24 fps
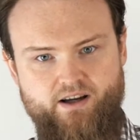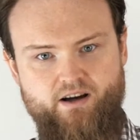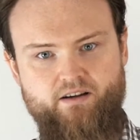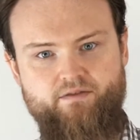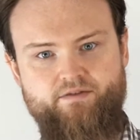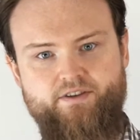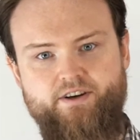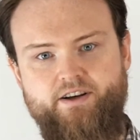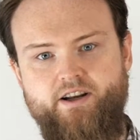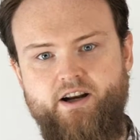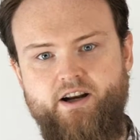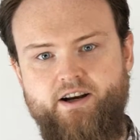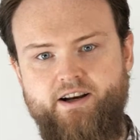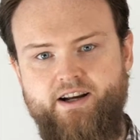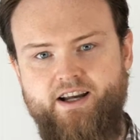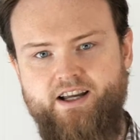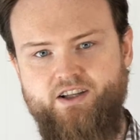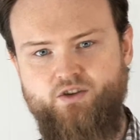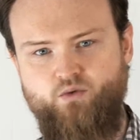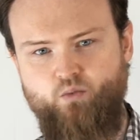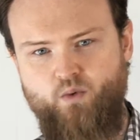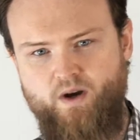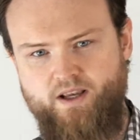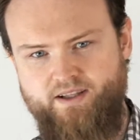of the
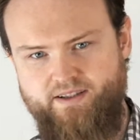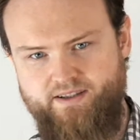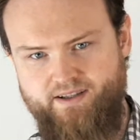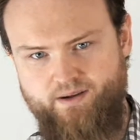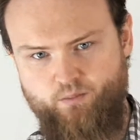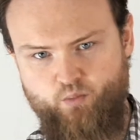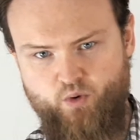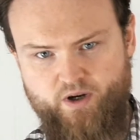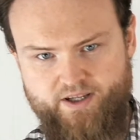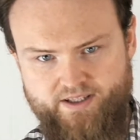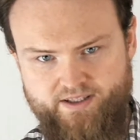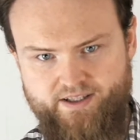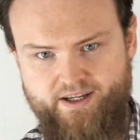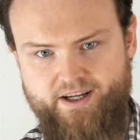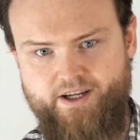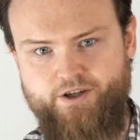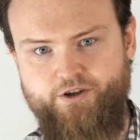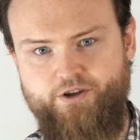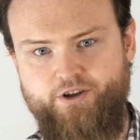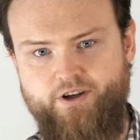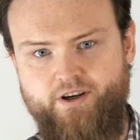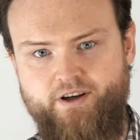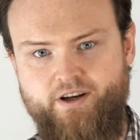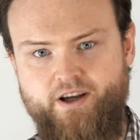Dundas West subway
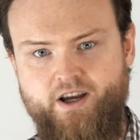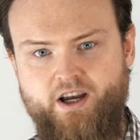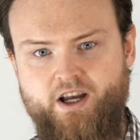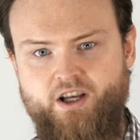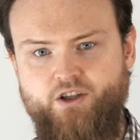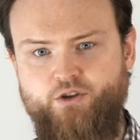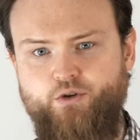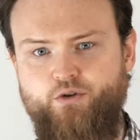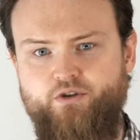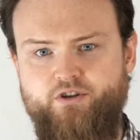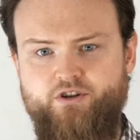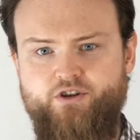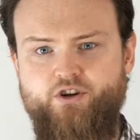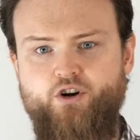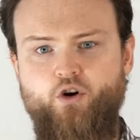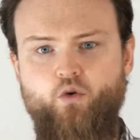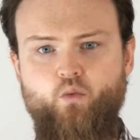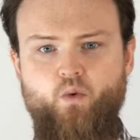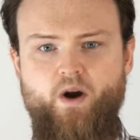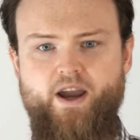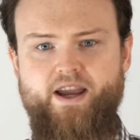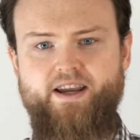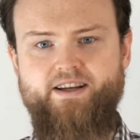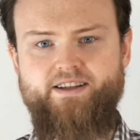station, so there's no
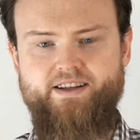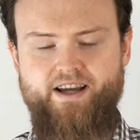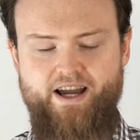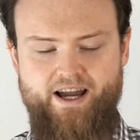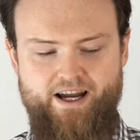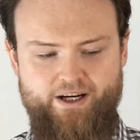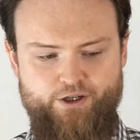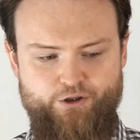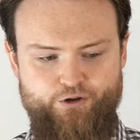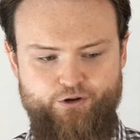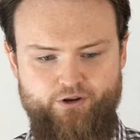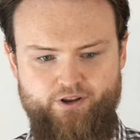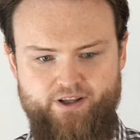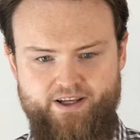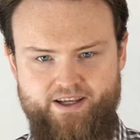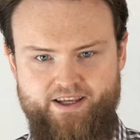way to actually